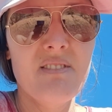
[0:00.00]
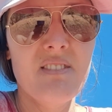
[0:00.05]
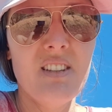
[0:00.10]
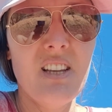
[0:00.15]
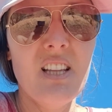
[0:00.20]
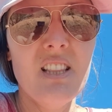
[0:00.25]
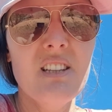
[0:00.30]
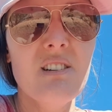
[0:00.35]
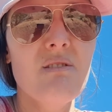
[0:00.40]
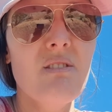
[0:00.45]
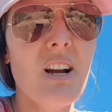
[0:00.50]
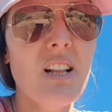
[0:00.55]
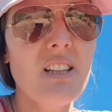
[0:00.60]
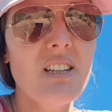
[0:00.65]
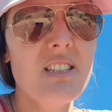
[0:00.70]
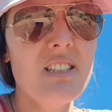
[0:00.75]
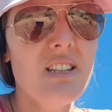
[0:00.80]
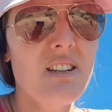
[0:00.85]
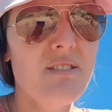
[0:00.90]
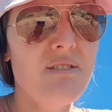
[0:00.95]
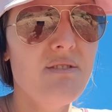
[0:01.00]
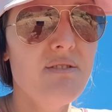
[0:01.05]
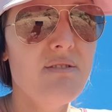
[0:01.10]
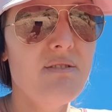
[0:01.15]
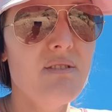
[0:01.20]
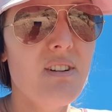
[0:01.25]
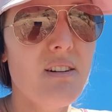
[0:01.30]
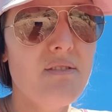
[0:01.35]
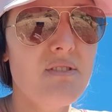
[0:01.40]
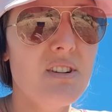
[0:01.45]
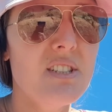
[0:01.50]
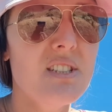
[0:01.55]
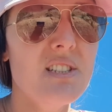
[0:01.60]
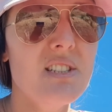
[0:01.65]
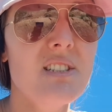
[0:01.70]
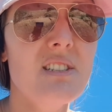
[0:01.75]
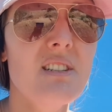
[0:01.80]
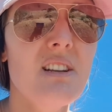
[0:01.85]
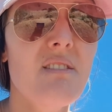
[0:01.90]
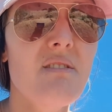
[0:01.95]
In the relative
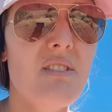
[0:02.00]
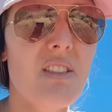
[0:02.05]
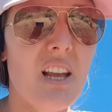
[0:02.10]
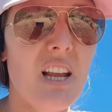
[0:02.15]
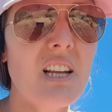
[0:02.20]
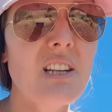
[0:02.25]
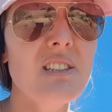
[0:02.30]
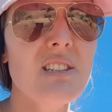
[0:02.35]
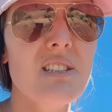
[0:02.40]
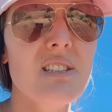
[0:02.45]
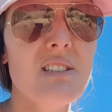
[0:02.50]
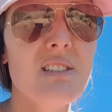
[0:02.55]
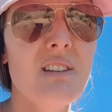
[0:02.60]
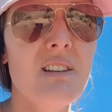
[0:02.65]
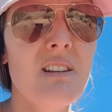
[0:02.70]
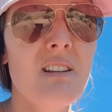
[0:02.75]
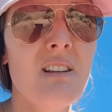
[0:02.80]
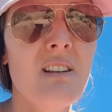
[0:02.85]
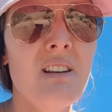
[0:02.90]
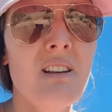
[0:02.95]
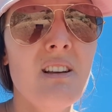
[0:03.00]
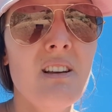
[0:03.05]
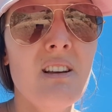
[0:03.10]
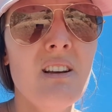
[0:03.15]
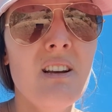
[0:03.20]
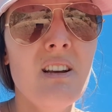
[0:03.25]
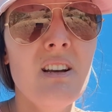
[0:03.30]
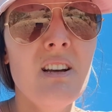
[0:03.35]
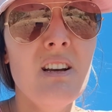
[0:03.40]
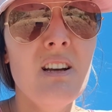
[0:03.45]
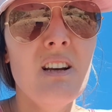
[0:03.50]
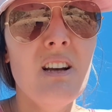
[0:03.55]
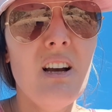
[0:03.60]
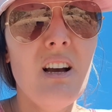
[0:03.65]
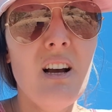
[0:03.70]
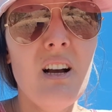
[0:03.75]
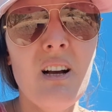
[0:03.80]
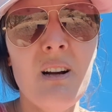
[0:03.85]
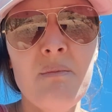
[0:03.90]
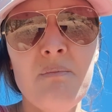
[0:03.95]
reference of things.
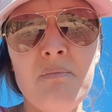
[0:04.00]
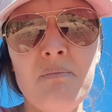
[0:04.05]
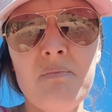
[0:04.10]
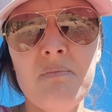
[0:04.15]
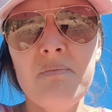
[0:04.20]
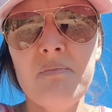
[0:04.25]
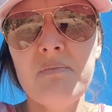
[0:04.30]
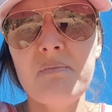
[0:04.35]
And